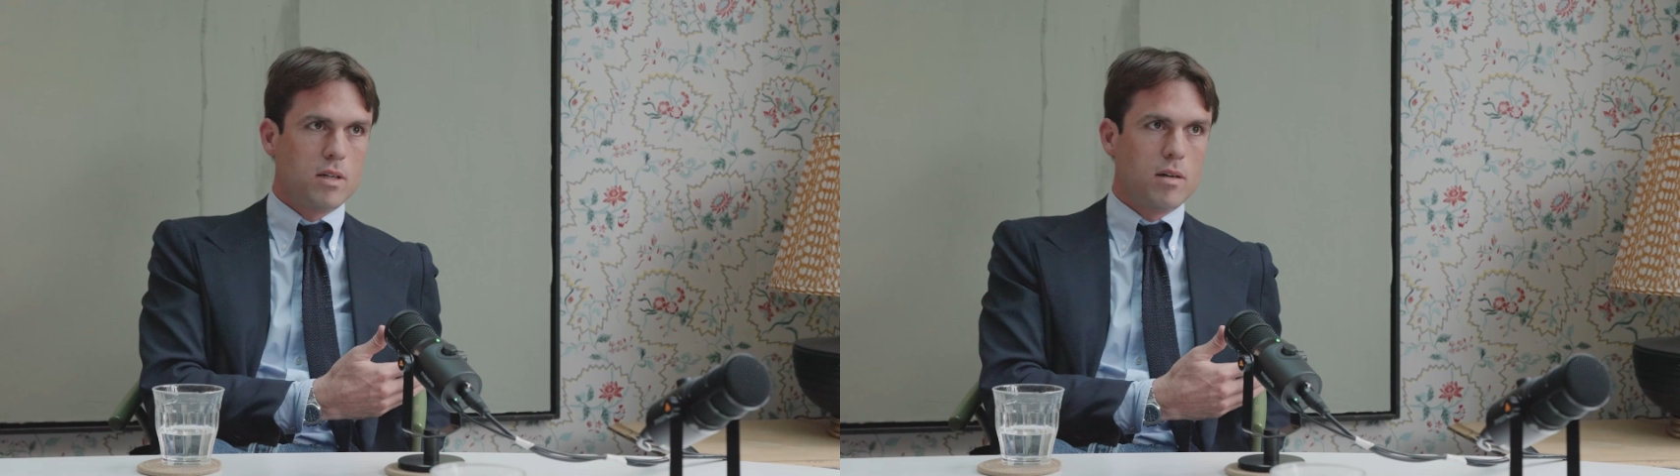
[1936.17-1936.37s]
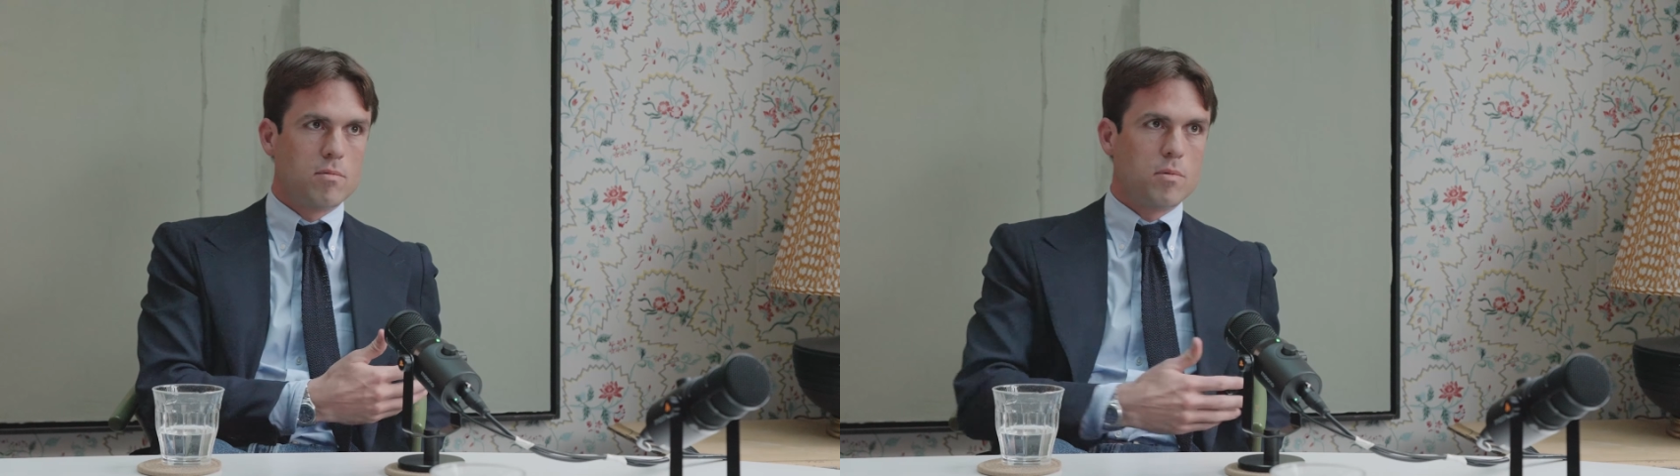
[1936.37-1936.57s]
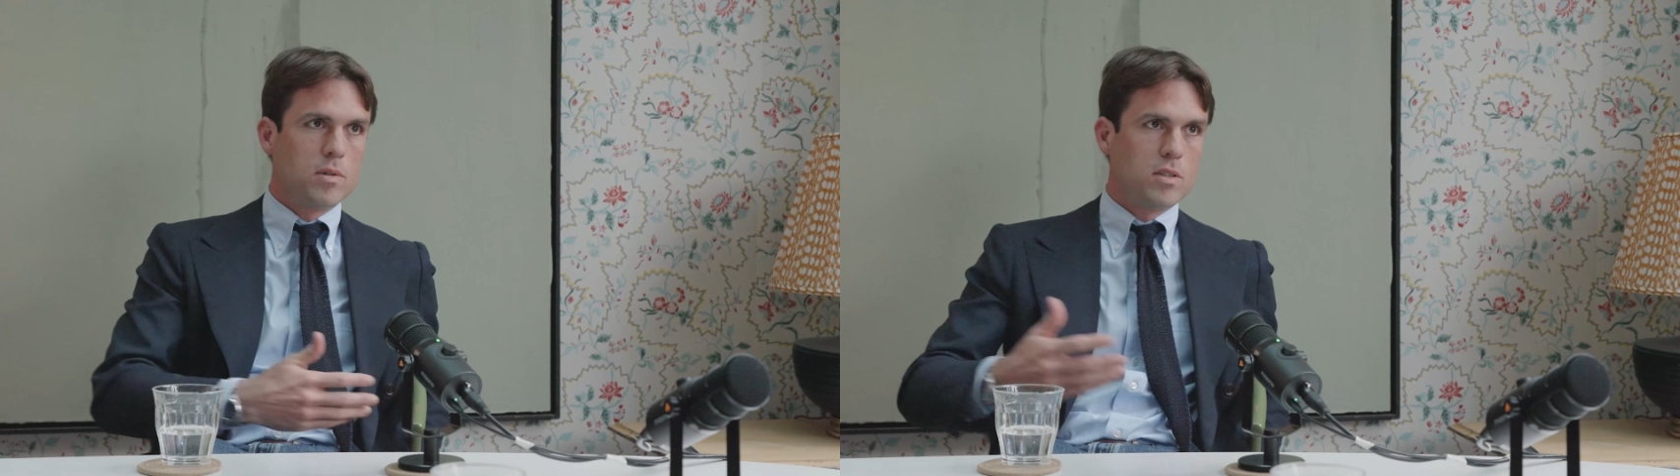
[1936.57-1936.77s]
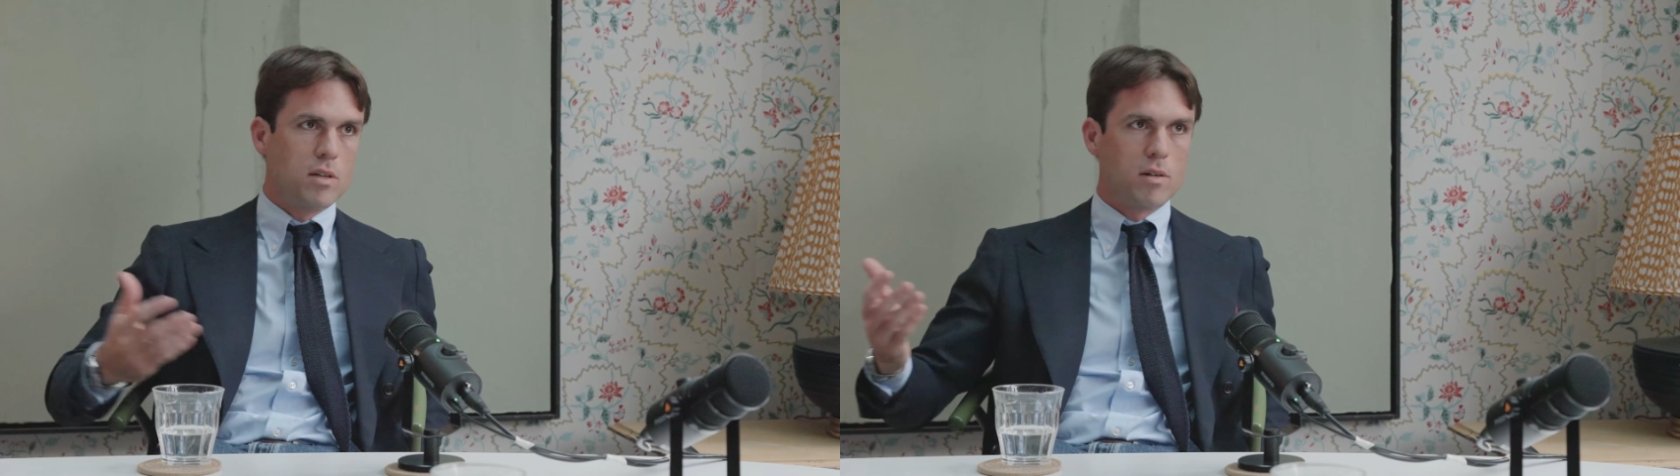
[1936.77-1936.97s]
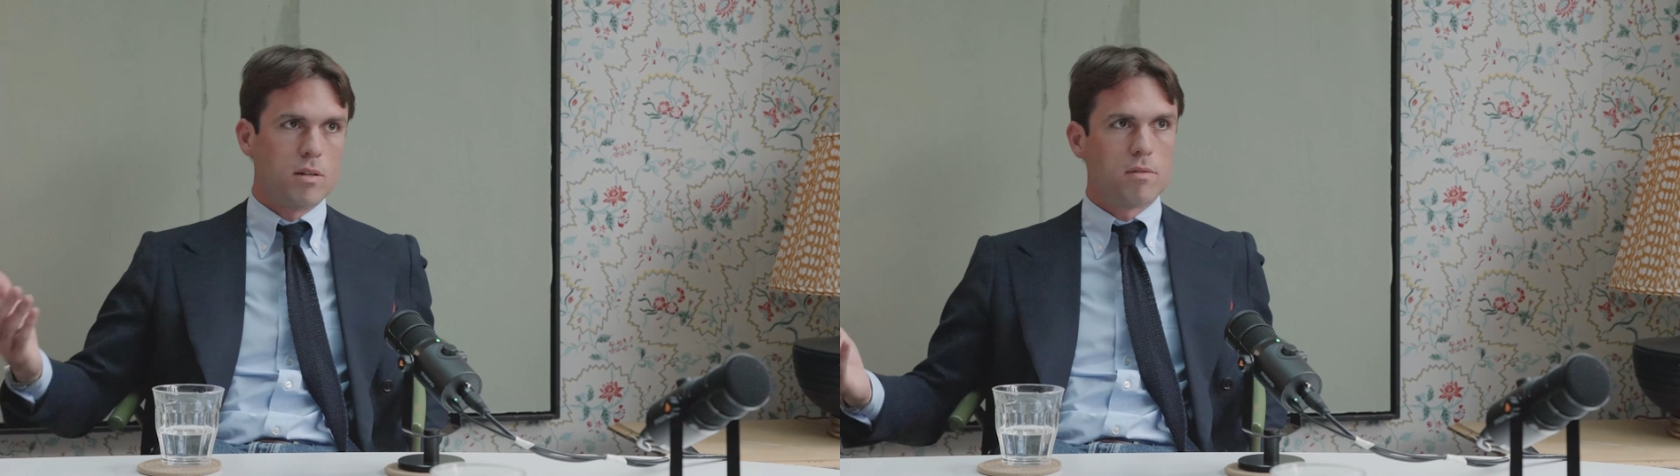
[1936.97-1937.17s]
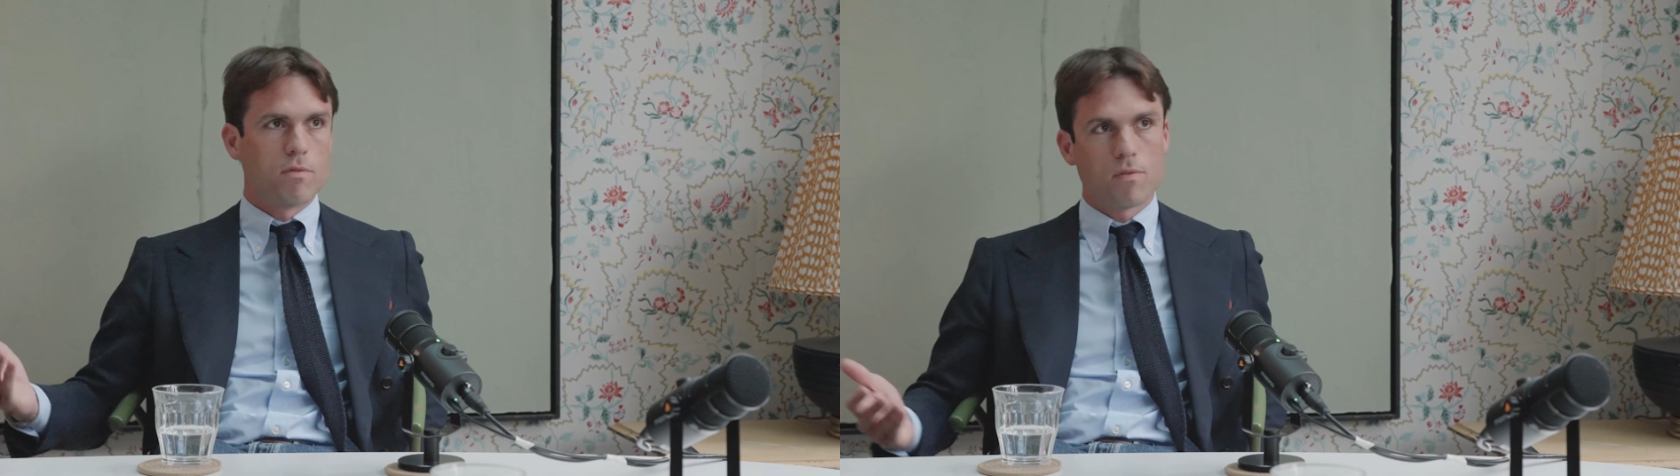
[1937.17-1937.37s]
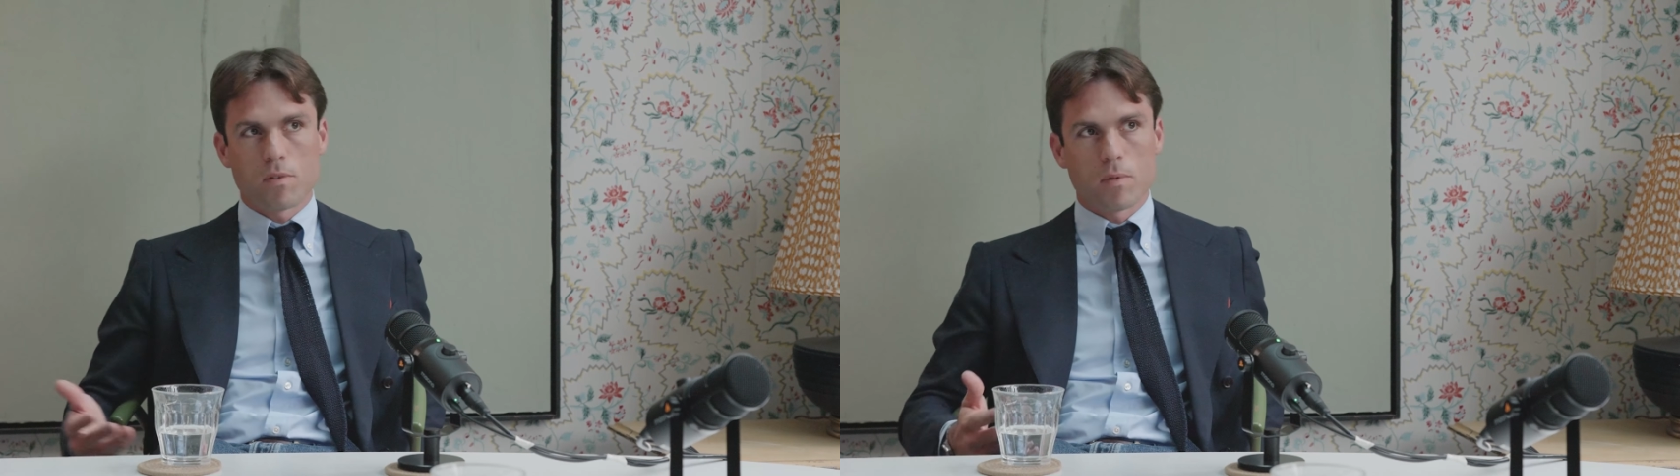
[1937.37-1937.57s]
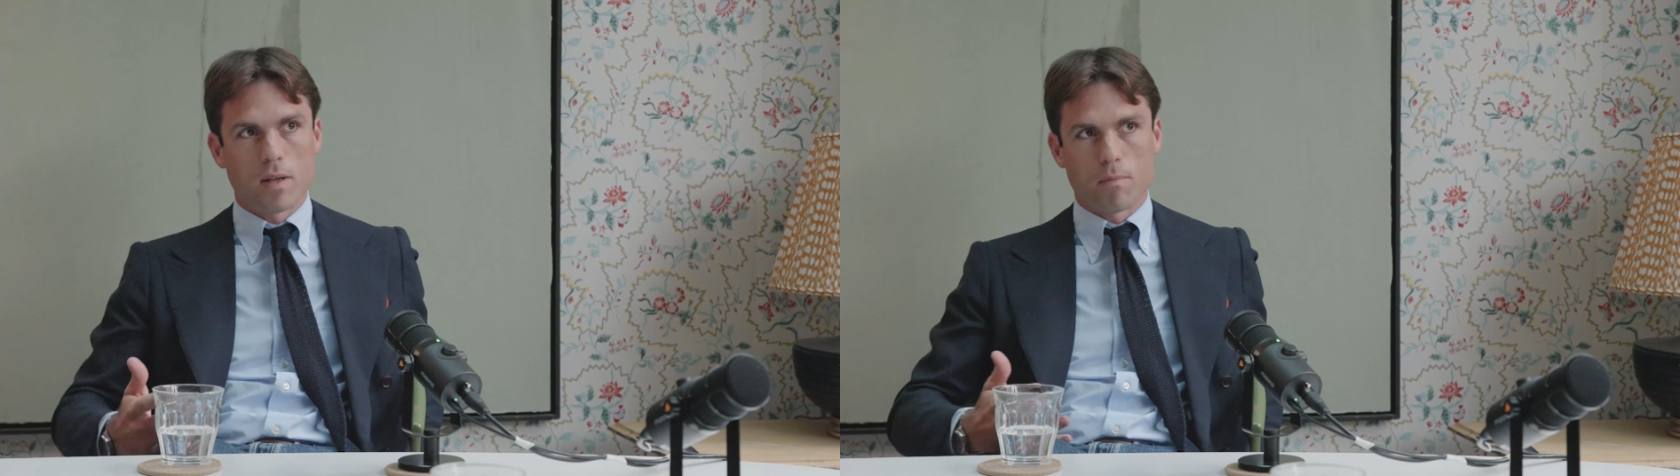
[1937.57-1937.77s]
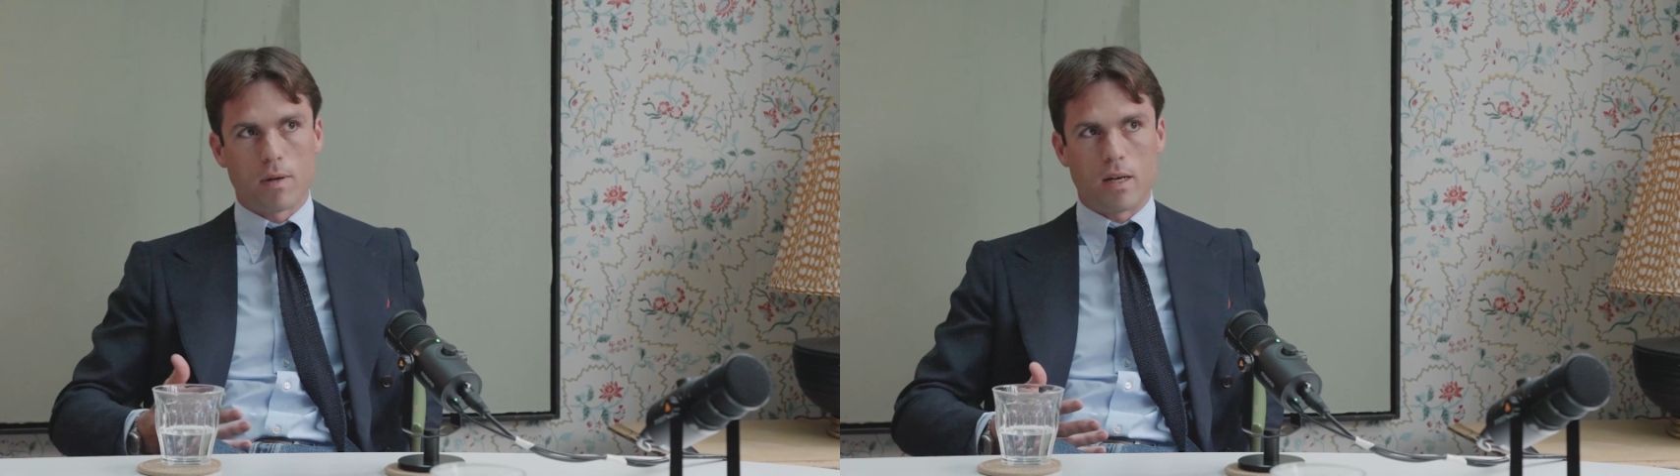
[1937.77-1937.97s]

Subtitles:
and what we do at £50 million